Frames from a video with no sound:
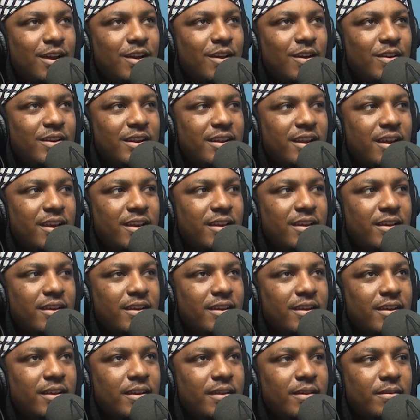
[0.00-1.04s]
on
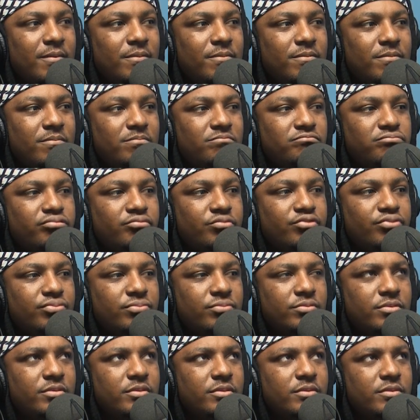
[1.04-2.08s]
the
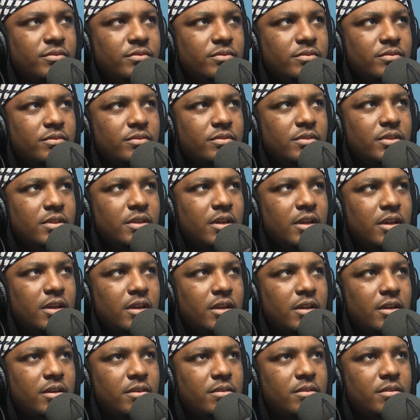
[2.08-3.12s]

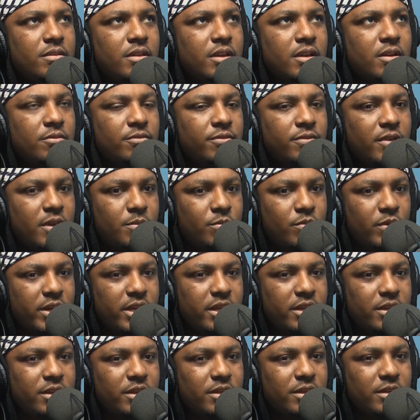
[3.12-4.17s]
3rd of
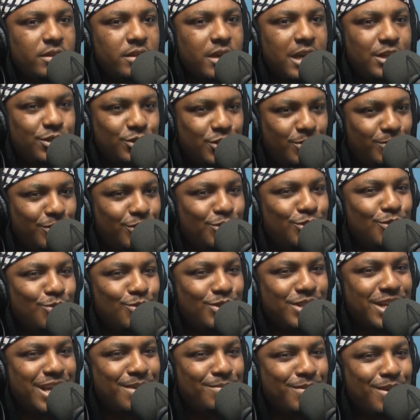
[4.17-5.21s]
February, I dropped the
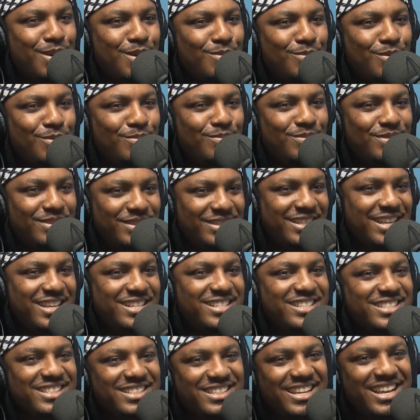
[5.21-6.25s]
Showtime album.
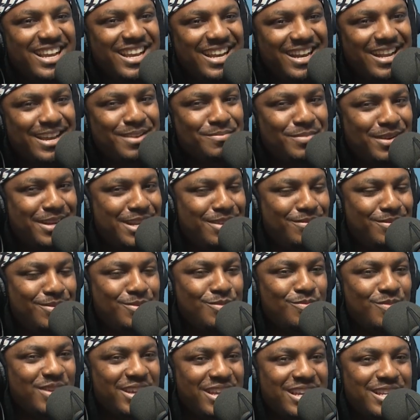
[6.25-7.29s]
Yes. And believe
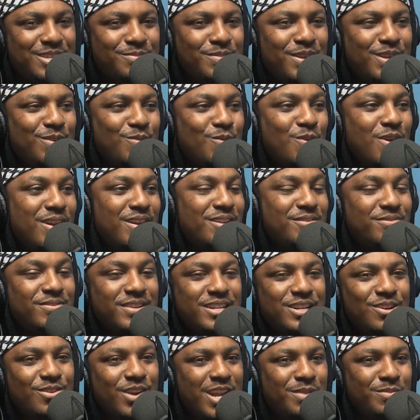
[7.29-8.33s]
you me, it's been
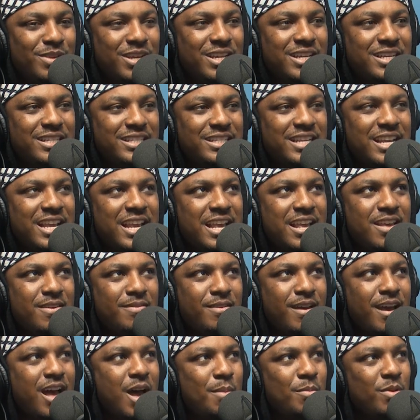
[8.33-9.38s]
wonderfully great because
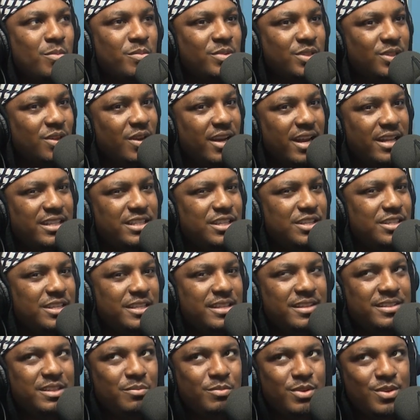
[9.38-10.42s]
the album's on it. You see,
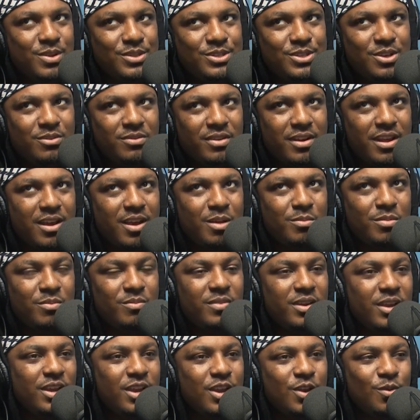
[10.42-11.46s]
that's the beauty of an
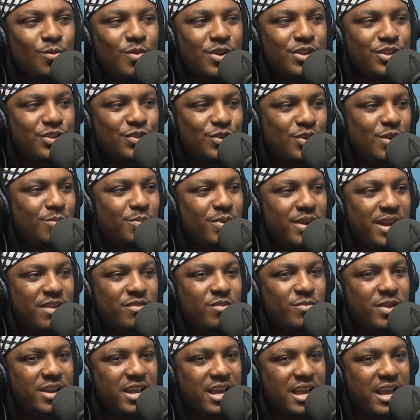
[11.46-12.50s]
album. When you drop it,
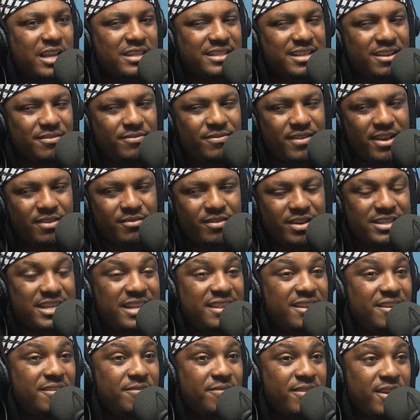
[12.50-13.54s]
everybody has their favorite,
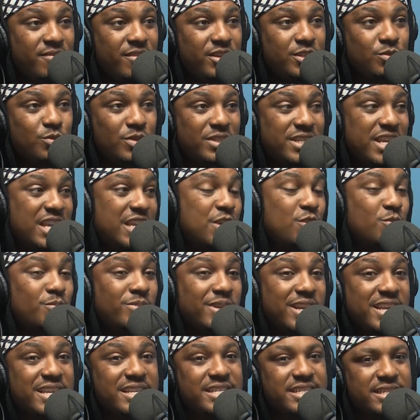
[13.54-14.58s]
and their favorite will take you
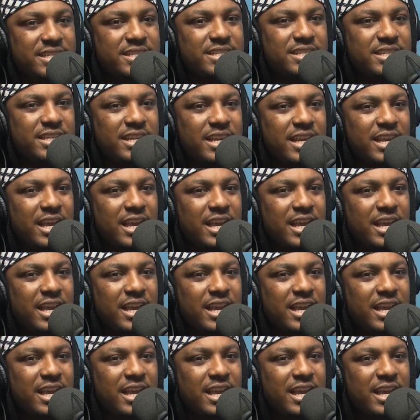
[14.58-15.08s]
places.